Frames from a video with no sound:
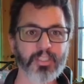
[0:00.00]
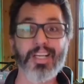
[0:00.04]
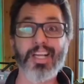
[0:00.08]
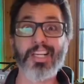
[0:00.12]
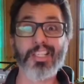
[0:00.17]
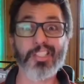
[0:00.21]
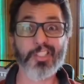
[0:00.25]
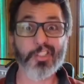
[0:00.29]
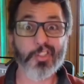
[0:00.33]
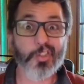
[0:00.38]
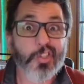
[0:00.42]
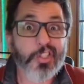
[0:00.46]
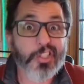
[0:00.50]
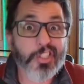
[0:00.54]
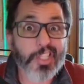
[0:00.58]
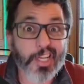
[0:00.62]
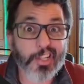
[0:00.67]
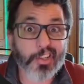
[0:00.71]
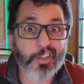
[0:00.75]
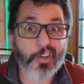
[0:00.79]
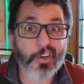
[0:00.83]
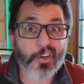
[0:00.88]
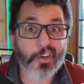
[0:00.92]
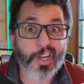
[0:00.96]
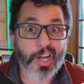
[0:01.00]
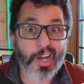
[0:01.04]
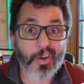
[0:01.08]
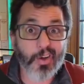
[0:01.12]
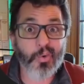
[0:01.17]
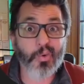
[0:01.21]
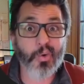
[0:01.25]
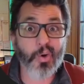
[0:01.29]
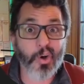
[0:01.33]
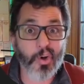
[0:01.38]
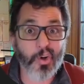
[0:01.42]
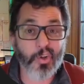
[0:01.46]
As soon as I learn
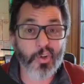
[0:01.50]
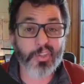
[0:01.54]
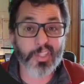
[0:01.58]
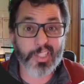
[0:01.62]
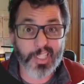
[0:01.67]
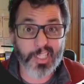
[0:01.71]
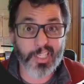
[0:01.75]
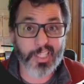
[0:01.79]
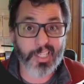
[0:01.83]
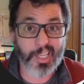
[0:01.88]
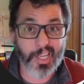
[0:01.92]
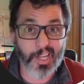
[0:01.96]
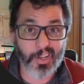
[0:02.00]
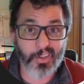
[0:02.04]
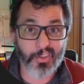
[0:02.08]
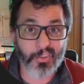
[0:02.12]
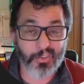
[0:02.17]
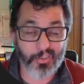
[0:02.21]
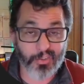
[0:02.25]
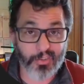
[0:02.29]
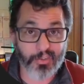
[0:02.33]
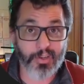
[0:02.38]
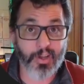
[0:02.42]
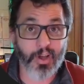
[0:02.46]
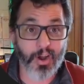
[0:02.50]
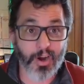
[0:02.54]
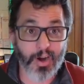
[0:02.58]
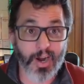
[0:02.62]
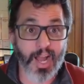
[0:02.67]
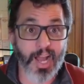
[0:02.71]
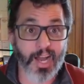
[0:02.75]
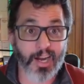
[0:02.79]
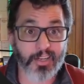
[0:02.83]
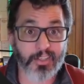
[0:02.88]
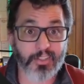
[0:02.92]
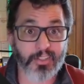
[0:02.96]
how all the details are
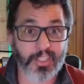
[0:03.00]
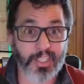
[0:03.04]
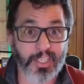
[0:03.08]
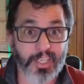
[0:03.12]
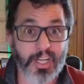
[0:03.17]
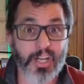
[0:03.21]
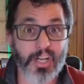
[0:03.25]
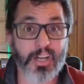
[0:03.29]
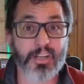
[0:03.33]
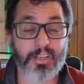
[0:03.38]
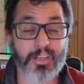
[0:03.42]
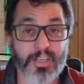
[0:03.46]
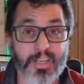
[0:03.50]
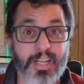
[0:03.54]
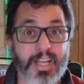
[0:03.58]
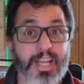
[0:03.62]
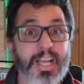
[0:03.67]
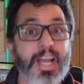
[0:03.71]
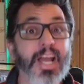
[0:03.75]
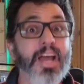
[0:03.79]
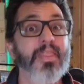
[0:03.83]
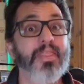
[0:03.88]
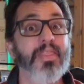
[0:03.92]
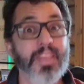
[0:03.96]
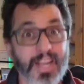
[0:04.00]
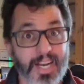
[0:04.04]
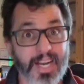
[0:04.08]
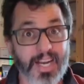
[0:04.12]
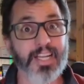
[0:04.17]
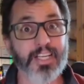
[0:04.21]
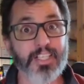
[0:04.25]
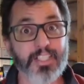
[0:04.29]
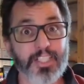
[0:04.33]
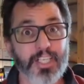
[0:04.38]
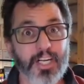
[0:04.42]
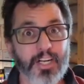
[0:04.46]
actually done, then I
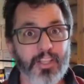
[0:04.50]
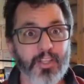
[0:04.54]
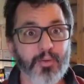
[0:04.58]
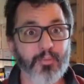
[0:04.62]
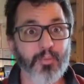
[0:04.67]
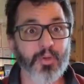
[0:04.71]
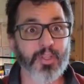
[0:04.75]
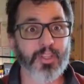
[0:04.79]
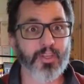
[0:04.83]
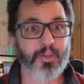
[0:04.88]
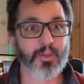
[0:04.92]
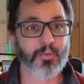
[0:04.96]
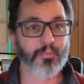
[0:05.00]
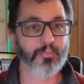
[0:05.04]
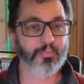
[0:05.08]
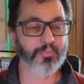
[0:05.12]
can share them with you.